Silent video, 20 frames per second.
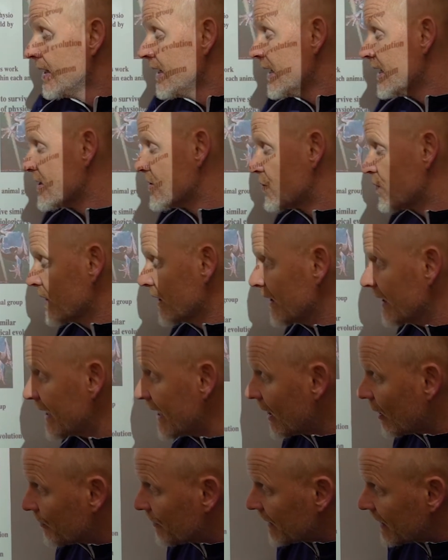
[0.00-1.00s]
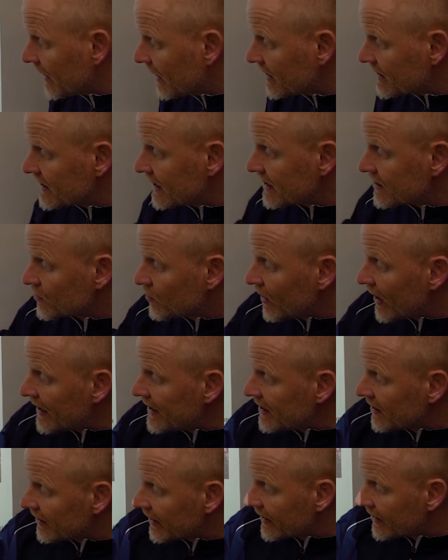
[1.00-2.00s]
is really helping us as
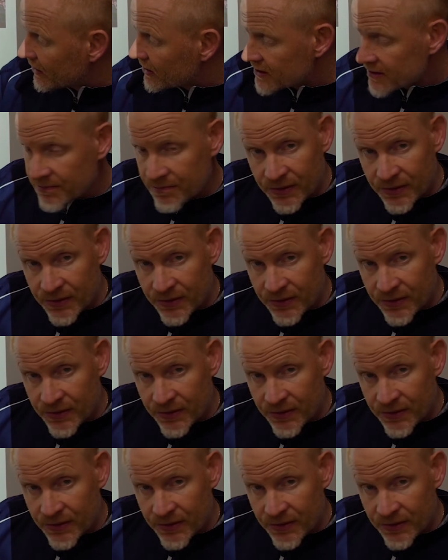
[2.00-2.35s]
regulators,